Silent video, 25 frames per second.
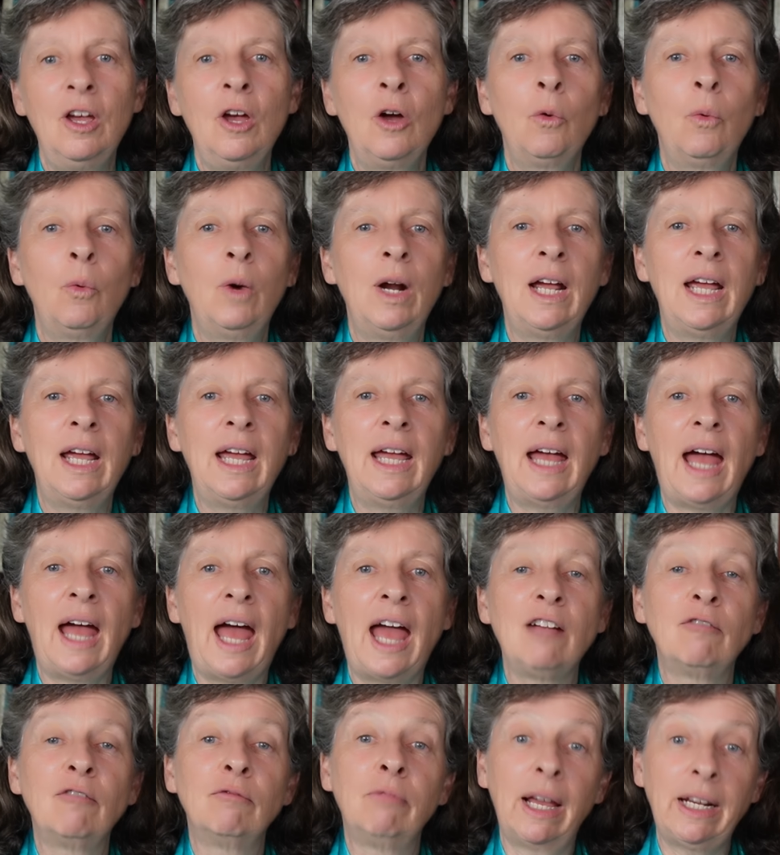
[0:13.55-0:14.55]
where
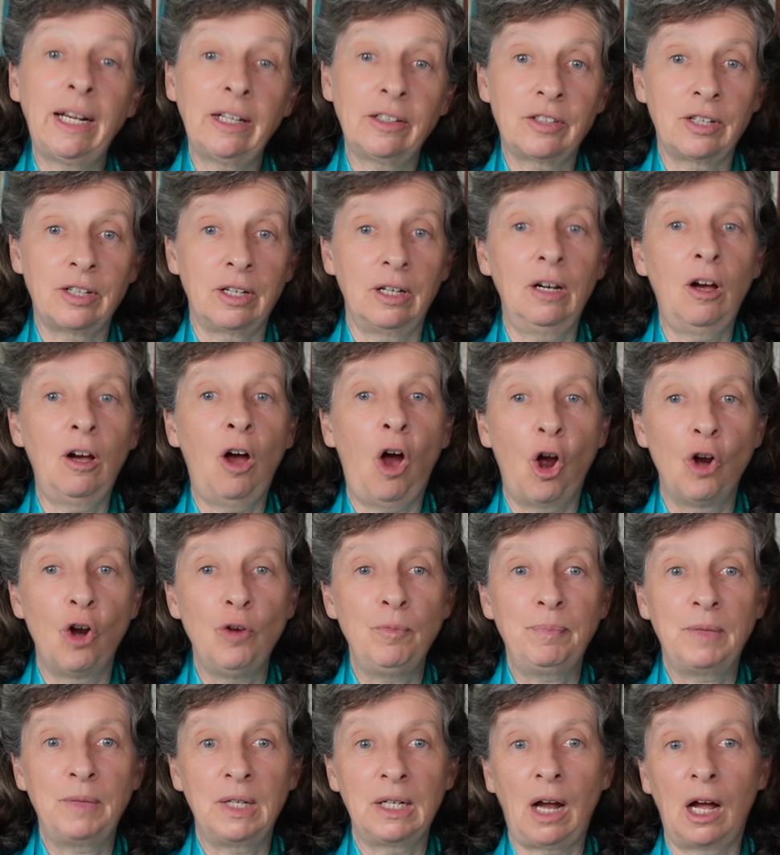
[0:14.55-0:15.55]
a Redditor
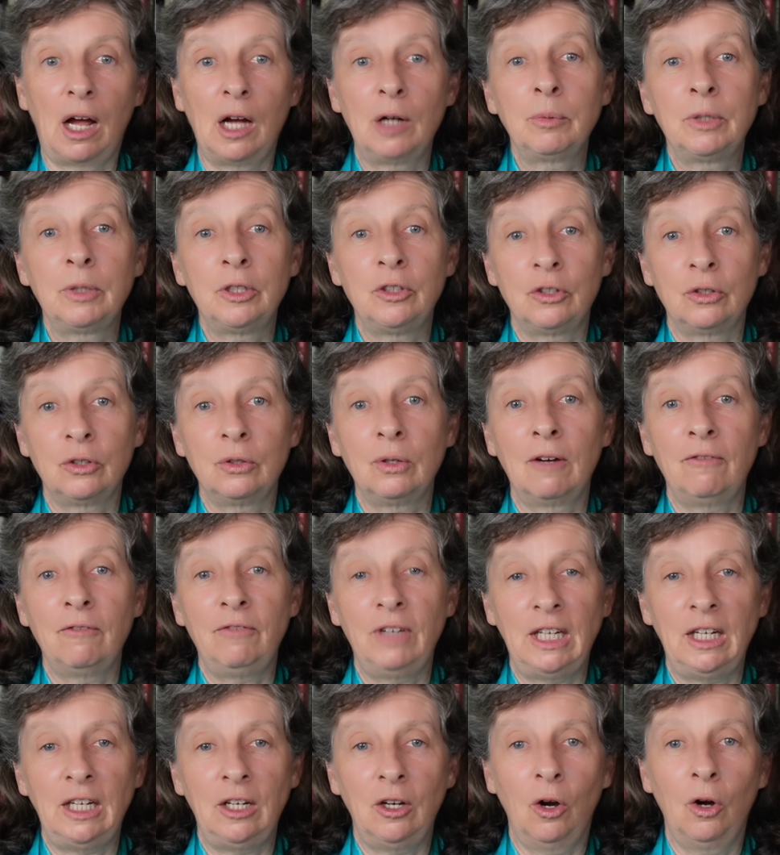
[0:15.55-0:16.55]
hoped that I would do a
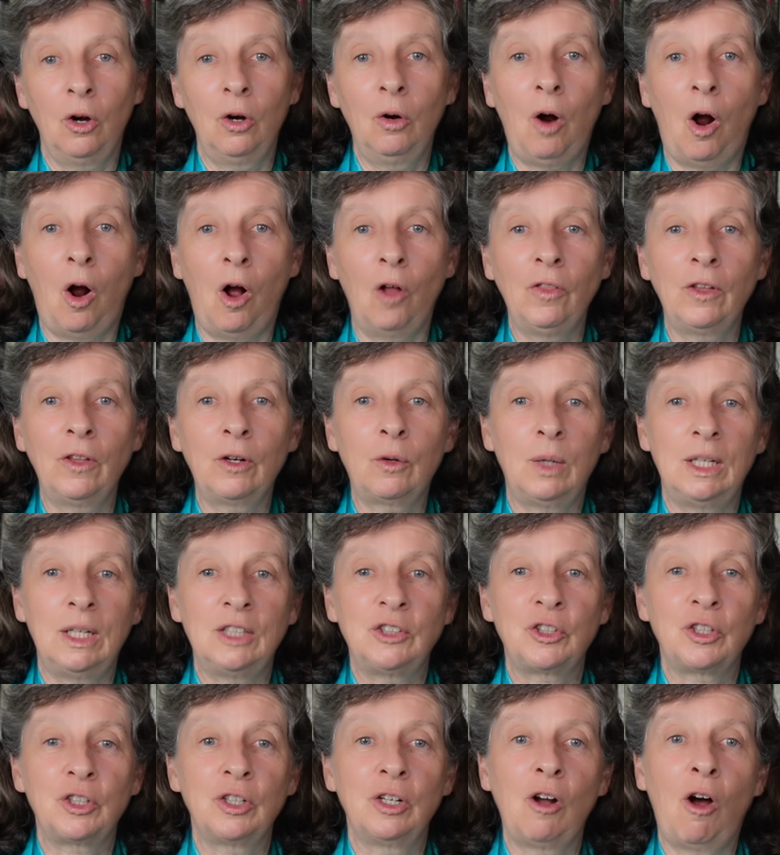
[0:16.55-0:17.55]
video on the
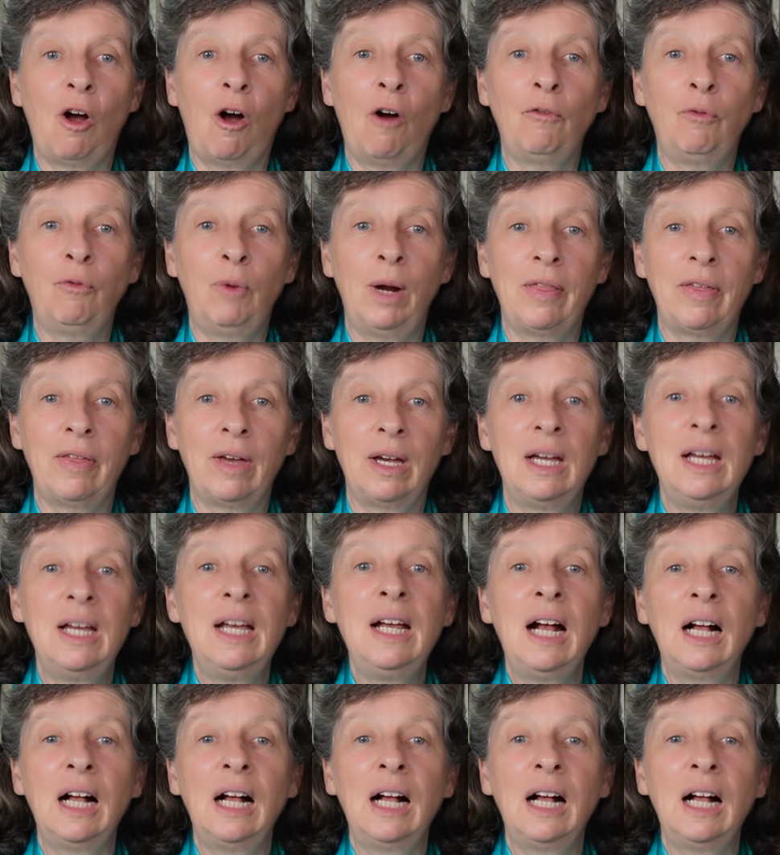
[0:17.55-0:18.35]
question of whether